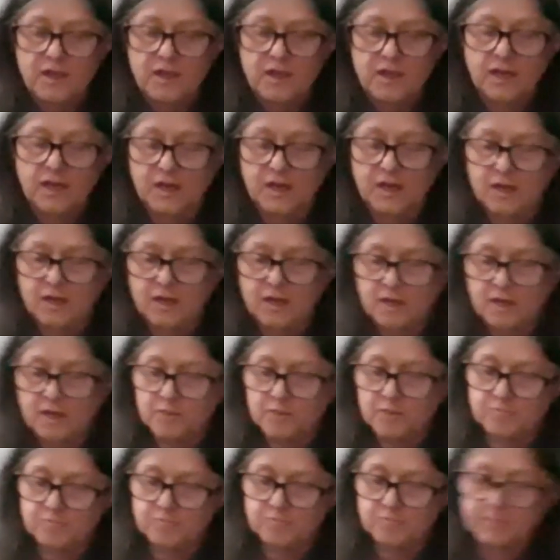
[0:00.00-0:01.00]

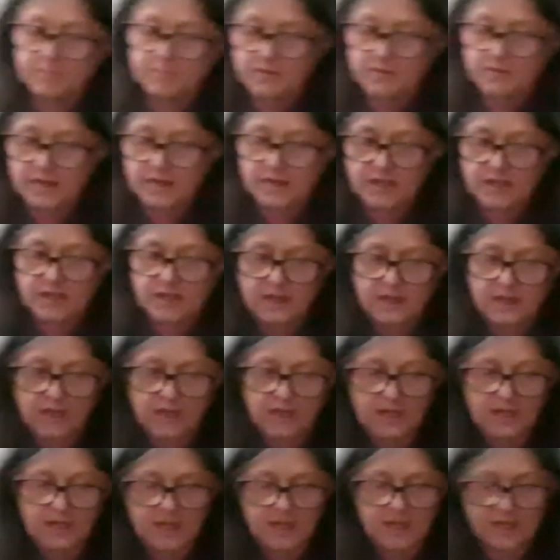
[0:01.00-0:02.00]
And
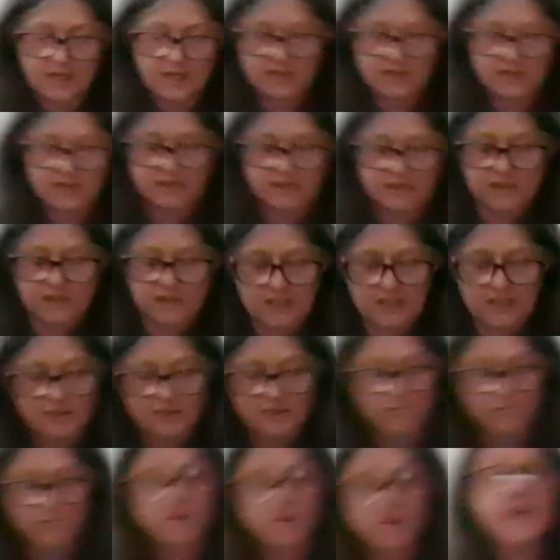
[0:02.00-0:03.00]
in the
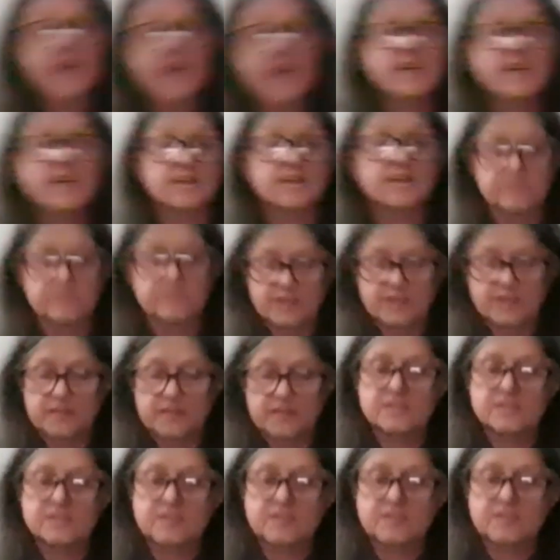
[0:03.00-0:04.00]
writing of
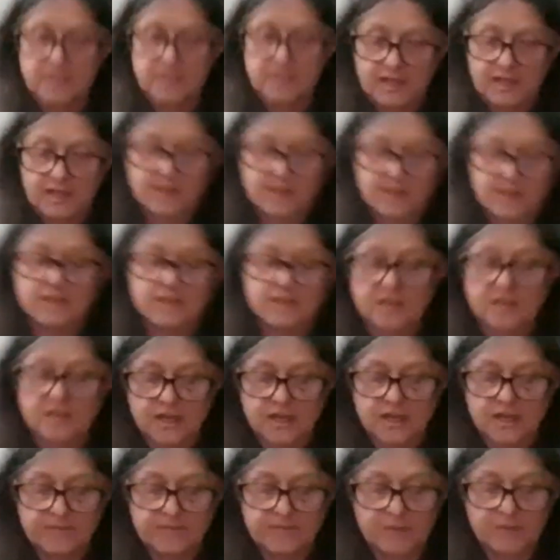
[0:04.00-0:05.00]
this, again,
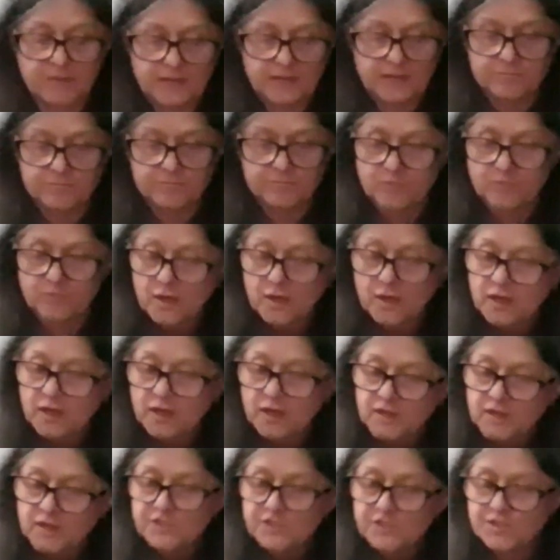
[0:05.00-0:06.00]
I
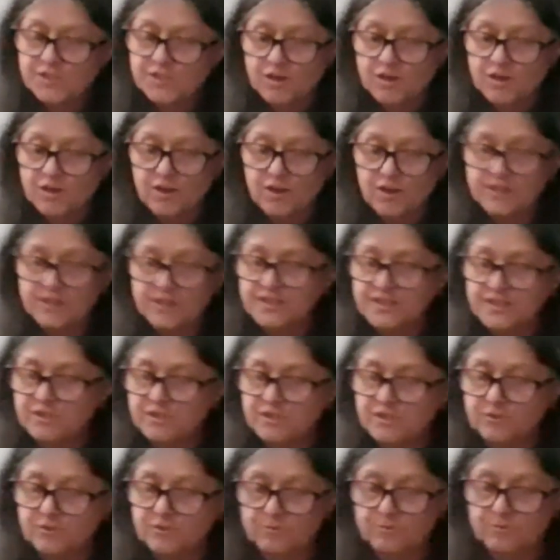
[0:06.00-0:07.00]
started
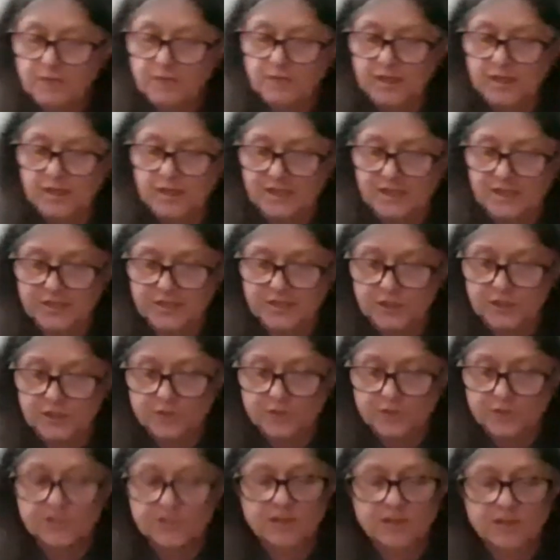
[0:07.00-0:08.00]
to
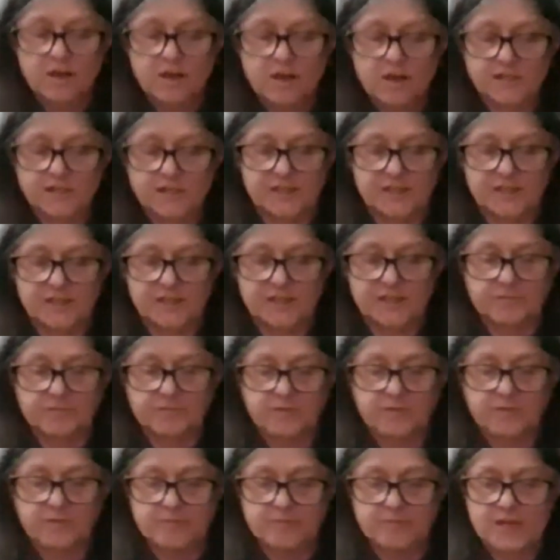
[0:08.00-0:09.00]
use the concept of
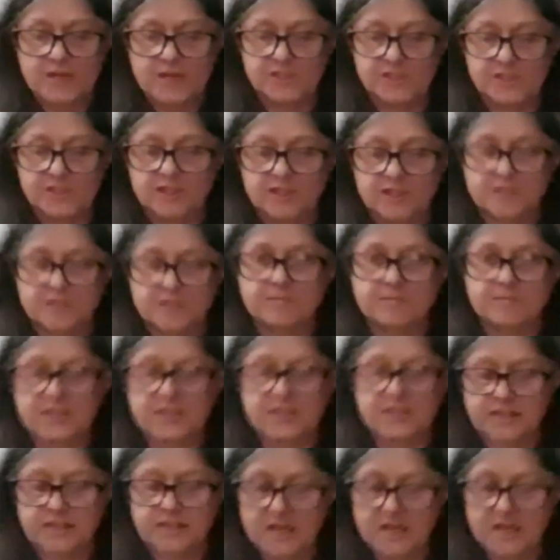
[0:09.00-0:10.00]
compassion as
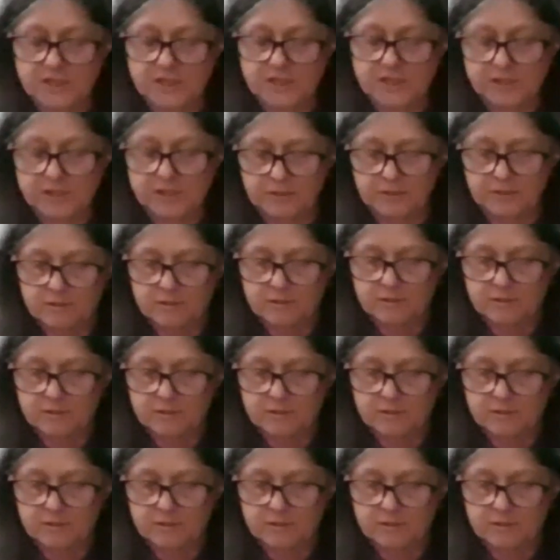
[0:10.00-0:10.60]
meditation.